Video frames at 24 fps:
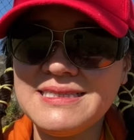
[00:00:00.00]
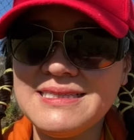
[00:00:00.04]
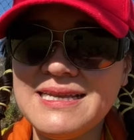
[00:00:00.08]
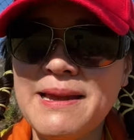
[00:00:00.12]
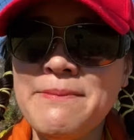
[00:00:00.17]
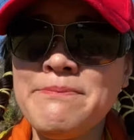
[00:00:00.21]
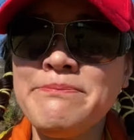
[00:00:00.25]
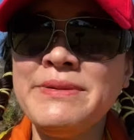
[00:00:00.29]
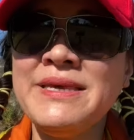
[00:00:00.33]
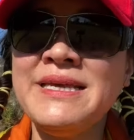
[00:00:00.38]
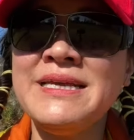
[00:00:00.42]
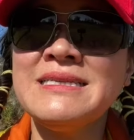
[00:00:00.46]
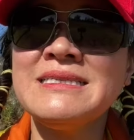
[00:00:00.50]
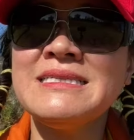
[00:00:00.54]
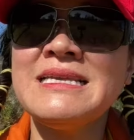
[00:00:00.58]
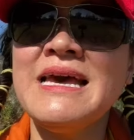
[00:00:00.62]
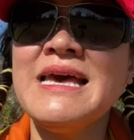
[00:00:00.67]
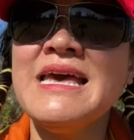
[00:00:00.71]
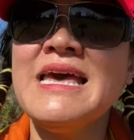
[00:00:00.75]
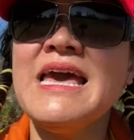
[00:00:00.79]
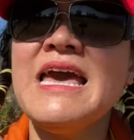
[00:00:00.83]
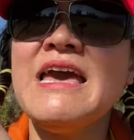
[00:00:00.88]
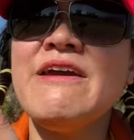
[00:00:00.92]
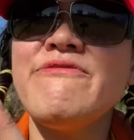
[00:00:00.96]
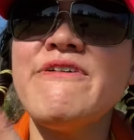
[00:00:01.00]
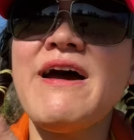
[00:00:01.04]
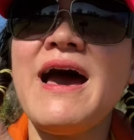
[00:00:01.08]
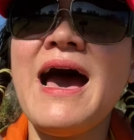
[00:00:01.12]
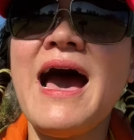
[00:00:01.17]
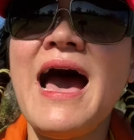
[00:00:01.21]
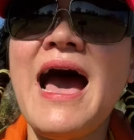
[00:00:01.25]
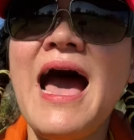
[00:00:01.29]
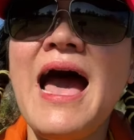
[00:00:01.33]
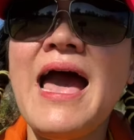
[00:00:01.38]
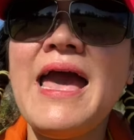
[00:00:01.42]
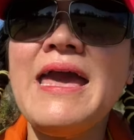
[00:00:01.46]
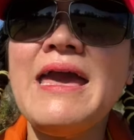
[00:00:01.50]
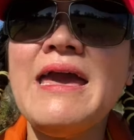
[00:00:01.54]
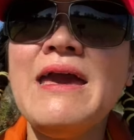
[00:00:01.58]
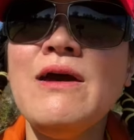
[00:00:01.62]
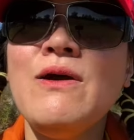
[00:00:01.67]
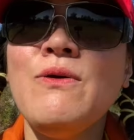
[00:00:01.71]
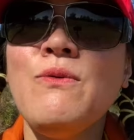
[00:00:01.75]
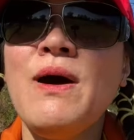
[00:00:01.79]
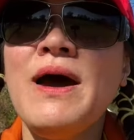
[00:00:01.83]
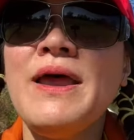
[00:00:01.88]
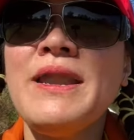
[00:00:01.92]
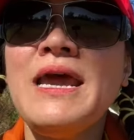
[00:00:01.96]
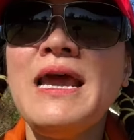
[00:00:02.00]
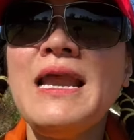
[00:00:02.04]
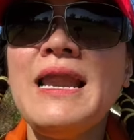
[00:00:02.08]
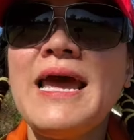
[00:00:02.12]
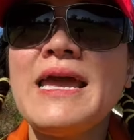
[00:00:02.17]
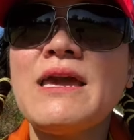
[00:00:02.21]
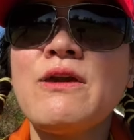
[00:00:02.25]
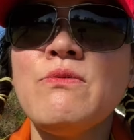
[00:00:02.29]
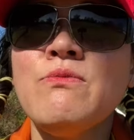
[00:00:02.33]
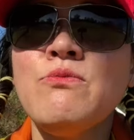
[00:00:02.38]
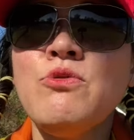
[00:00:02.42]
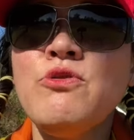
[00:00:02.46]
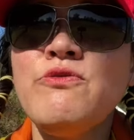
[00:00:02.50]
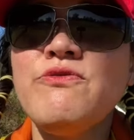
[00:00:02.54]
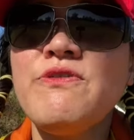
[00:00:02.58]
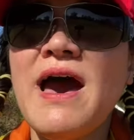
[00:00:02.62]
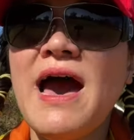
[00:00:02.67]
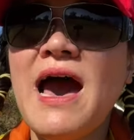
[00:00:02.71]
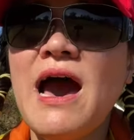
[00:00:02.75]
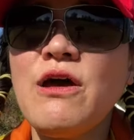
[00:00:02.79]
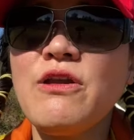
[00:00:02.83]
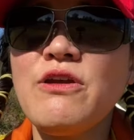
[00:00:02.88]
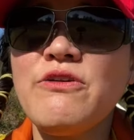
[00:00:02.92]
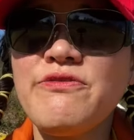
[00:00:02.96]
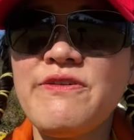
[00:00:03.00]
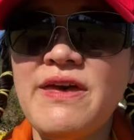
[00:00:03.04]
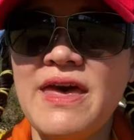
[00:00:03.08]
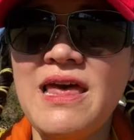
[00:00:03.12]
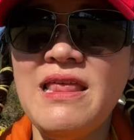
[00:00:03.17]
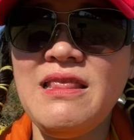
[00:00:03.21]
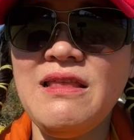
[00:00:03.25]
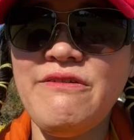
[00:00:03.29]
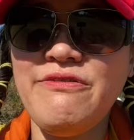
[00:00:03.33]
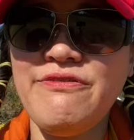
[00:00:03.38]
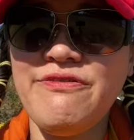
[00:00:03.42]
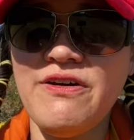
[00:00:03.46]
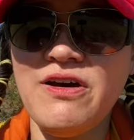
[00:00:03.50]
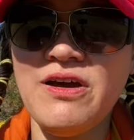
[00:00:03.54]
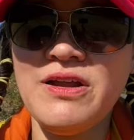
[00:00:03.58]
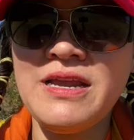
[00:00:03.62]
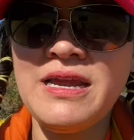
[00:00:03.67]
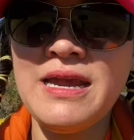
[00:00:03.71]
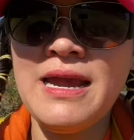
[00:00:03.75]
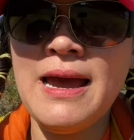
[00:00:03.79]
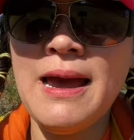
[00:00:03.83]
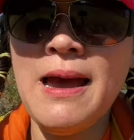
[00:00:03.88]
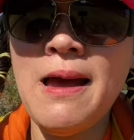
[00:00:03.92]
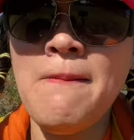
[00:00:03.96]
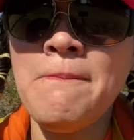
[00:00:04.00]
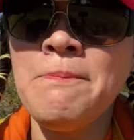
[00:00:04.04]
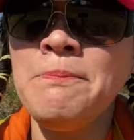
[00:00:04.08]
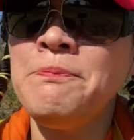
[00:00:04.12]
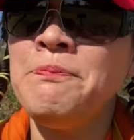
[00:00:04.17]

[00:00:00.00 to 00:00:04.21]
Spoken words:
That means if I want to like move out of California,